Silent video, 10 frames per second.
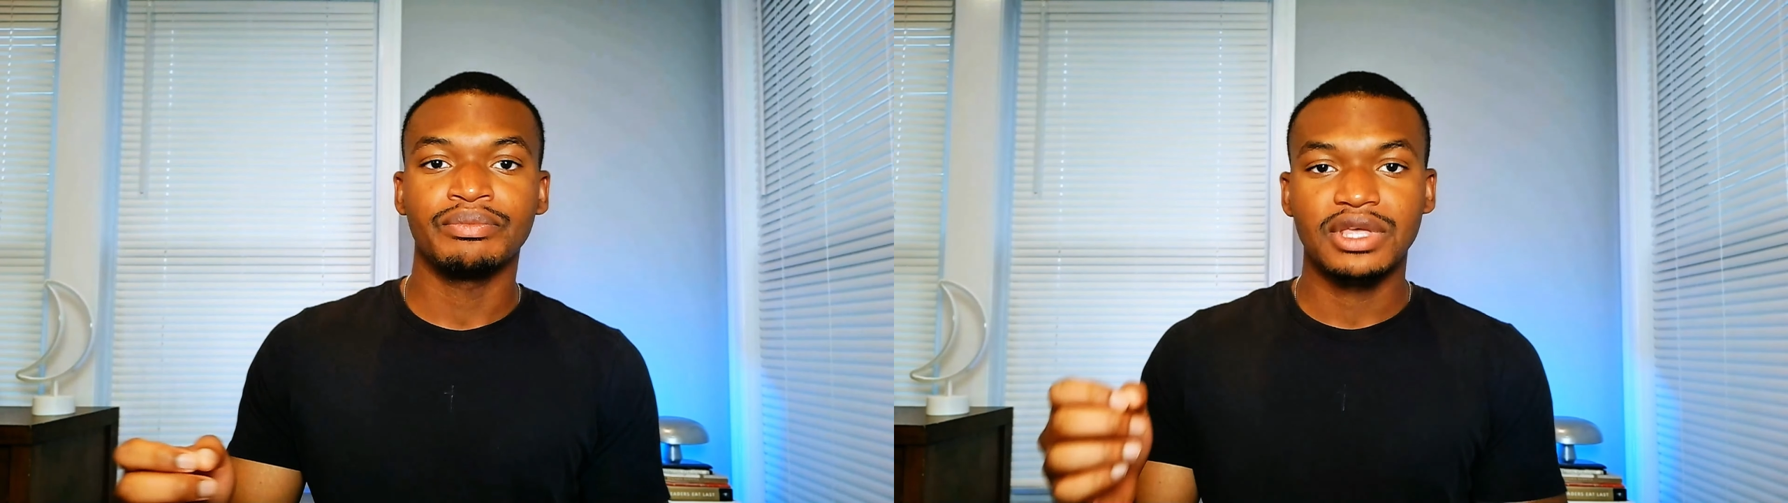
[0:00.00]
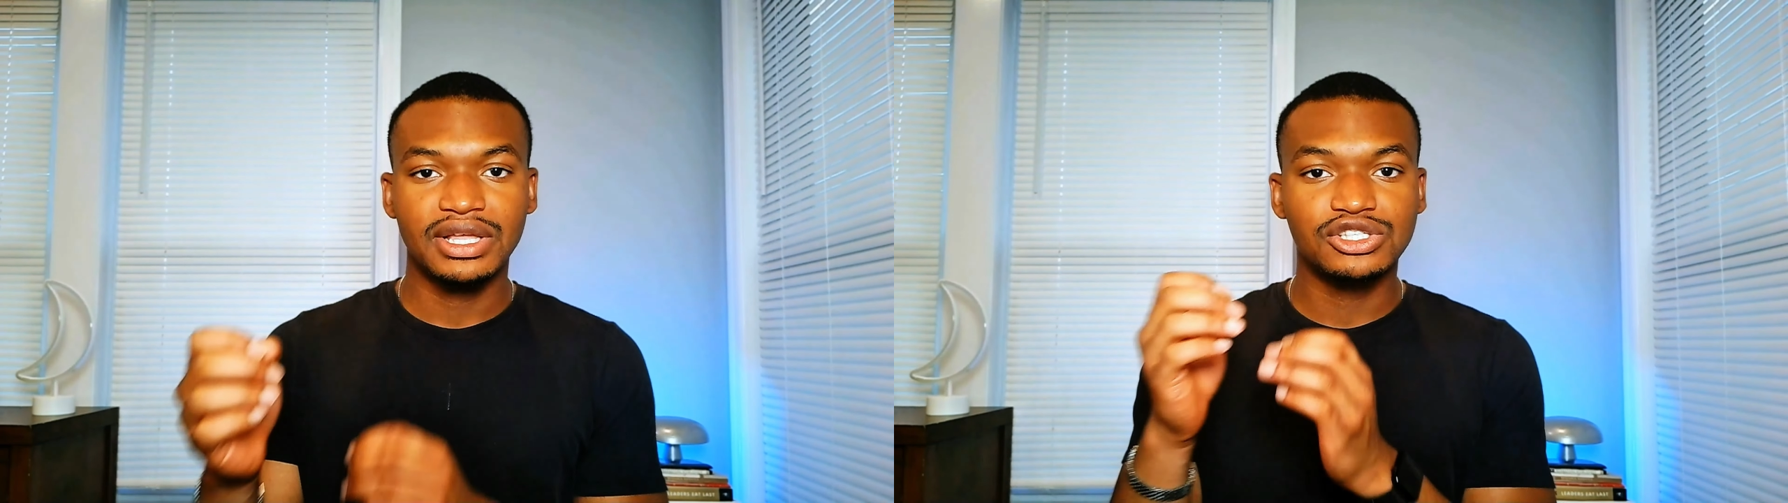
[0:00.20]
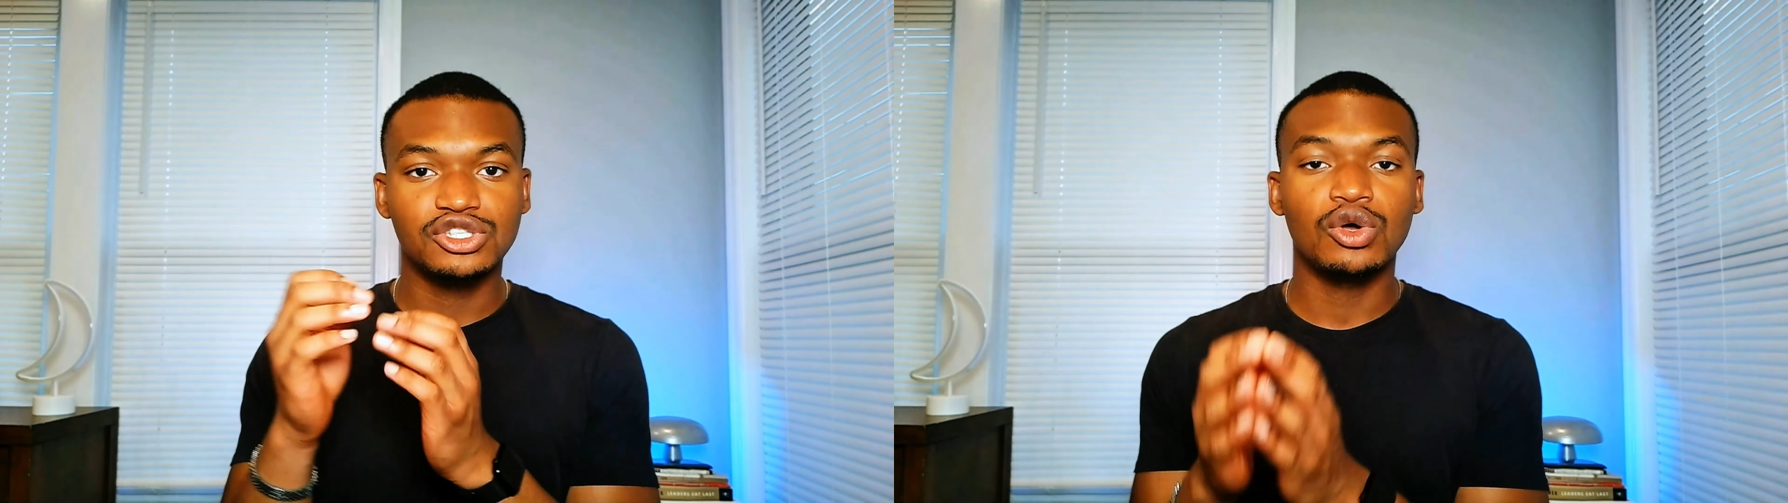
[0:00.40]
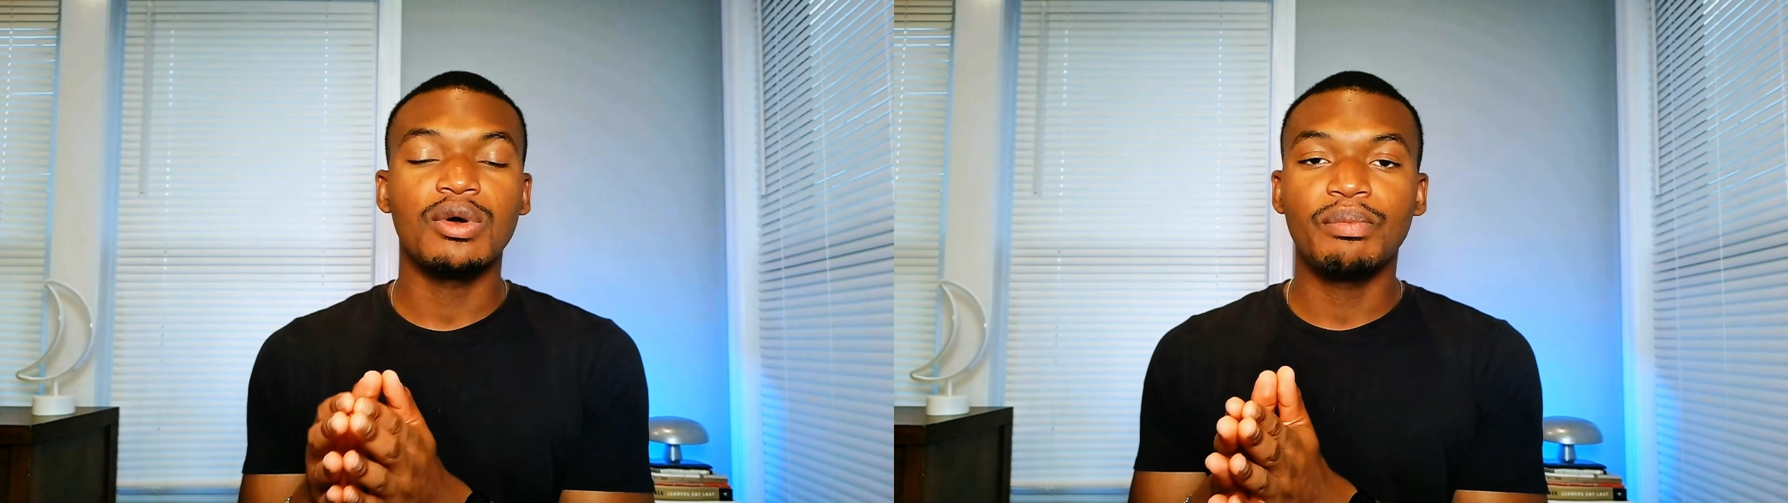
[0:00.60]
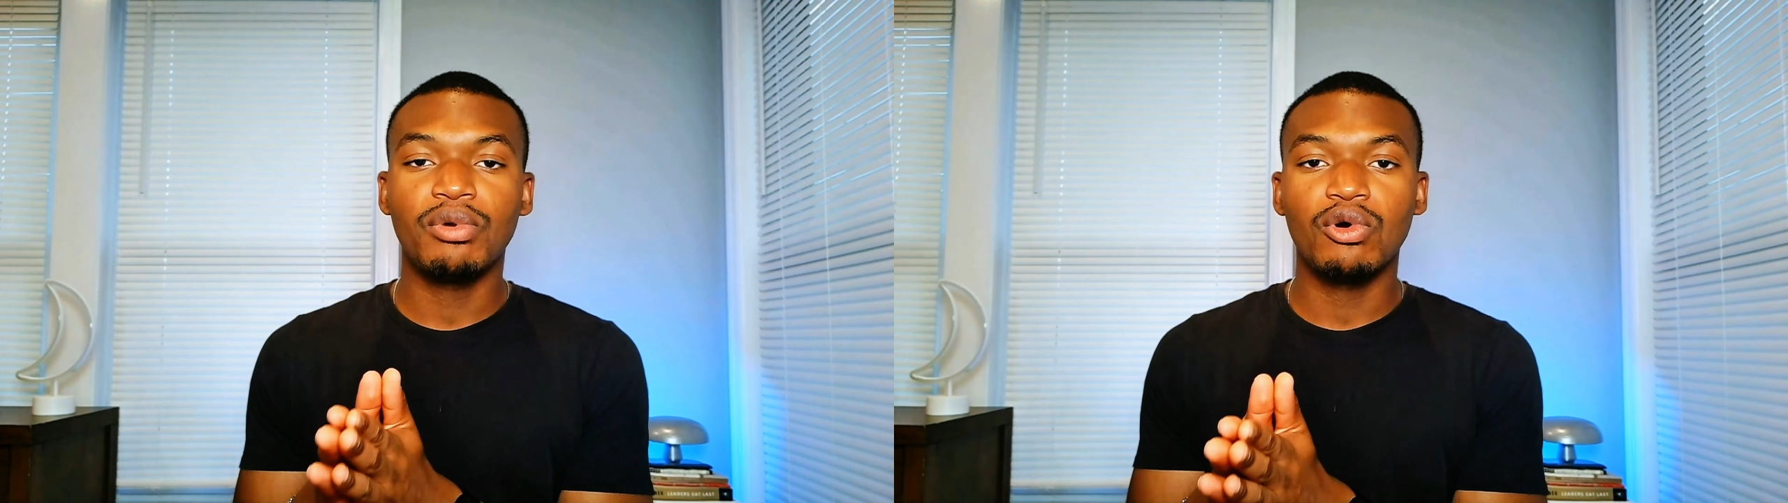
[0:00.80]
It's so
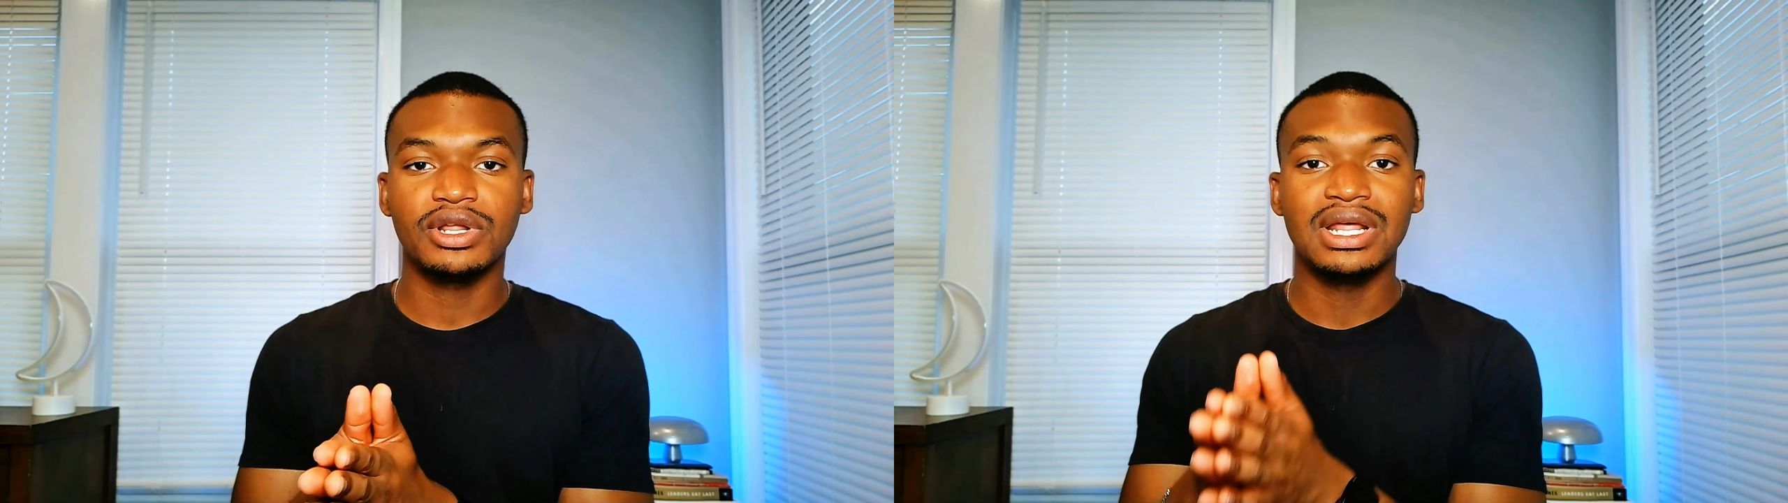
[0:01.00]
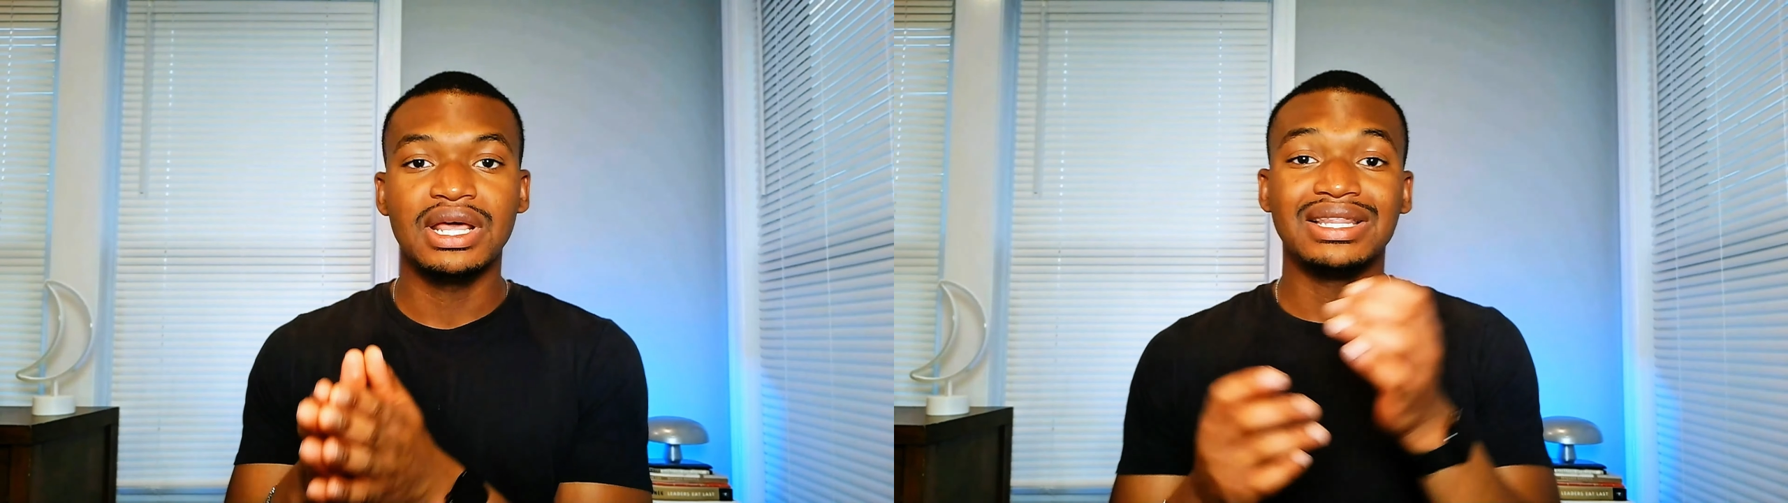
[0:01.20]
important.